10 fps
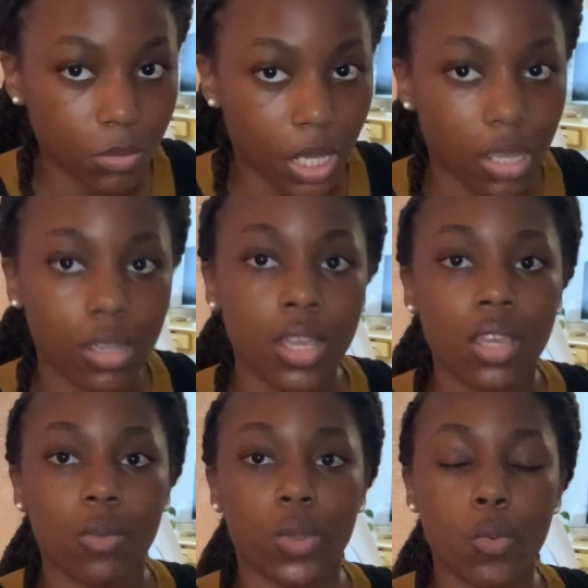Like,
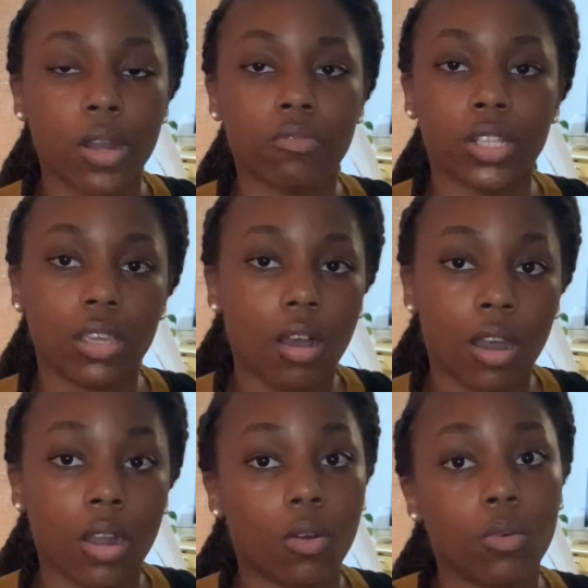we work really
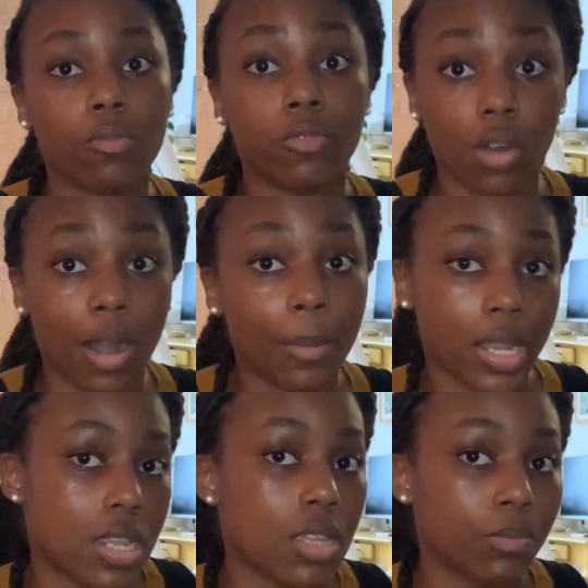hard for our
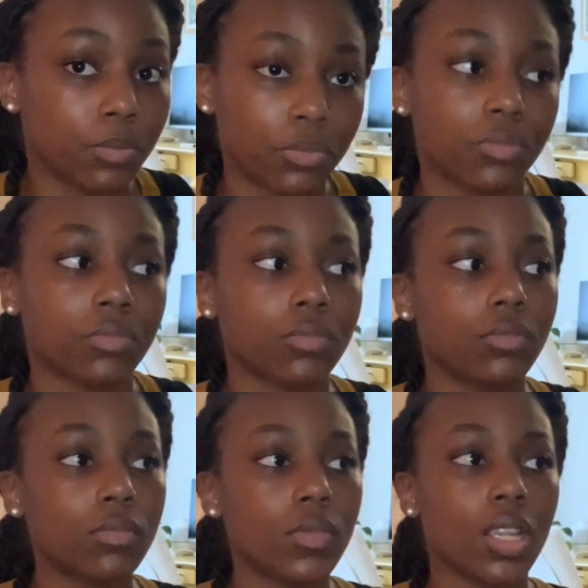money,
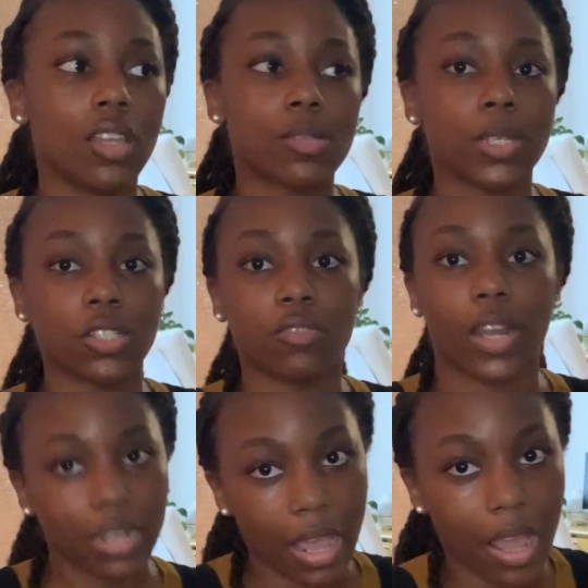especially
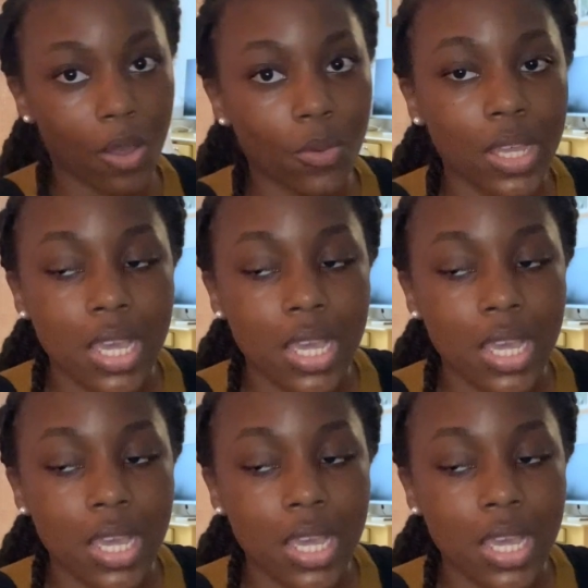right now.